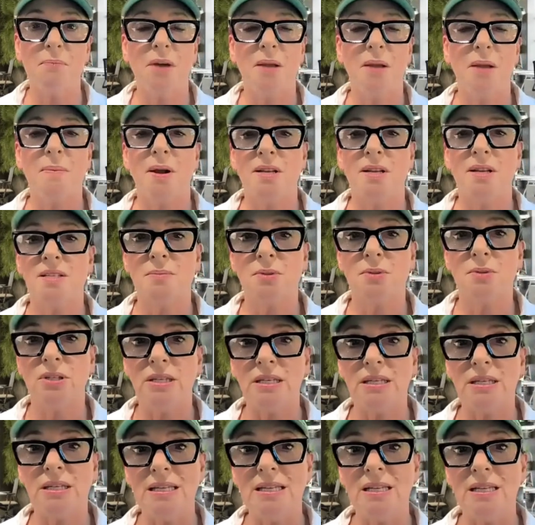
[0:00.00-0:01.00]
my body's
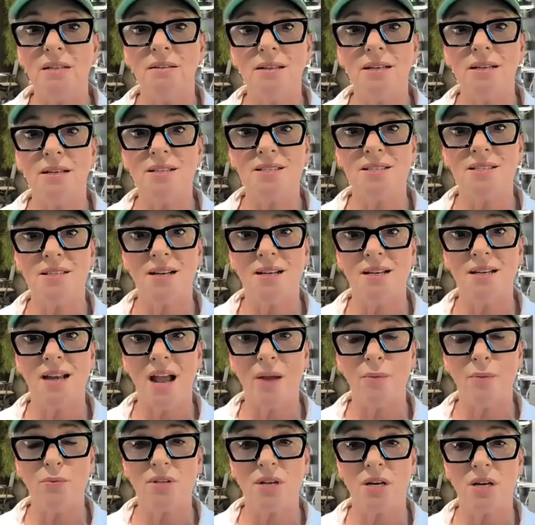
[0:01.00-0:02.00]
ability to heal and decided I was